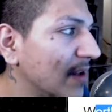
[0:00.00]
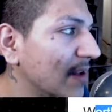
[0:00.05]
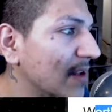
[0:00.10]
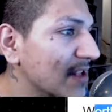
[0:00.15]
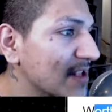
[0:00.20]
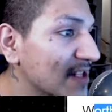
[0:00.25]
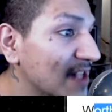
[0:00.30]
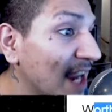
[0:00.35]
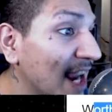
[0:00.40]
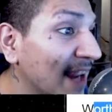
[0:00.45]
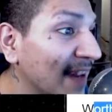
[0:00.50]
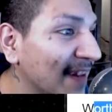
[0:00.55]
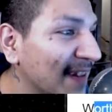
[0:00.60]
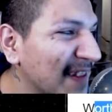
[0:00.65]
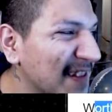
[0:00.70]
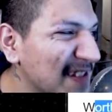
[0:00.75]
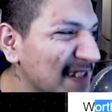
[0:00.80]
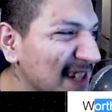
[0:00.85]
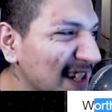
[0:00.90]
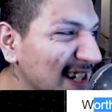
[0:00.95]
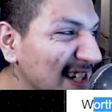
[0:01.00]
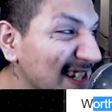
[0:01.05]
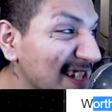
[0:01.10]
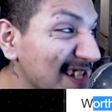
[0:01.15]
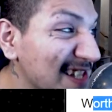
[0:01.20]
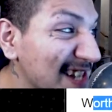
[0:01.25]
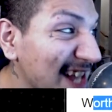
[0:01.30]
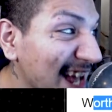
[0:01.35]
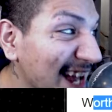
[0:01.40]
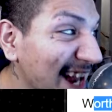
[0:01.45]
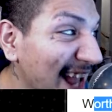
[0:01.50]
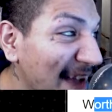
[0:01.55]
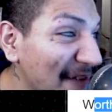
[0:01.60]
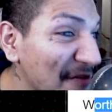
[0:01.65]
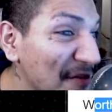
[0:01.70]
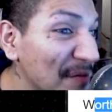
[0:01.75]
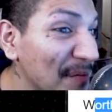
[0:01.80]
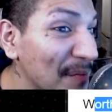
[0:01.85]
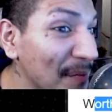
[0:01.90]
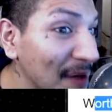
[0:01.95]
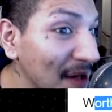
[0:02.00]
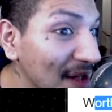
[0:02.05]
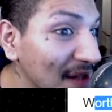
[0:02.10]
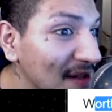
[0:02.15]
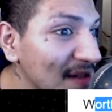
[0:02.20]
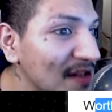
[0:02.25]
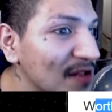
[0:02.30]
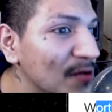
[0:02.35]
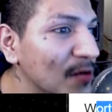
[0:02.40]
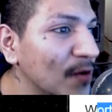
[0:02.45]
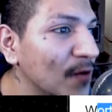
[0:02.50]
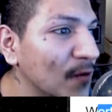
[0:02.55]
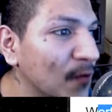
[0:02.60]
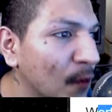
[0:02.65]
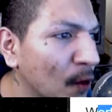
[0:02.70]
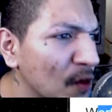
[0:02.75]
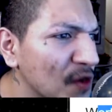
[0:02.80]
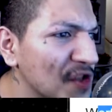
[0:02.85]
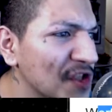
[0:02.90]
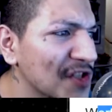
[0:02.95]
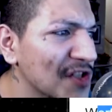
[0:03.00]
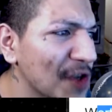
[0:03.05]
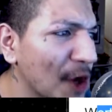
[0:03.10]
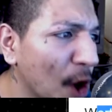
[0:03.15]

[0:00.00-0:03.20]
saying that the city does not have the means to enforce its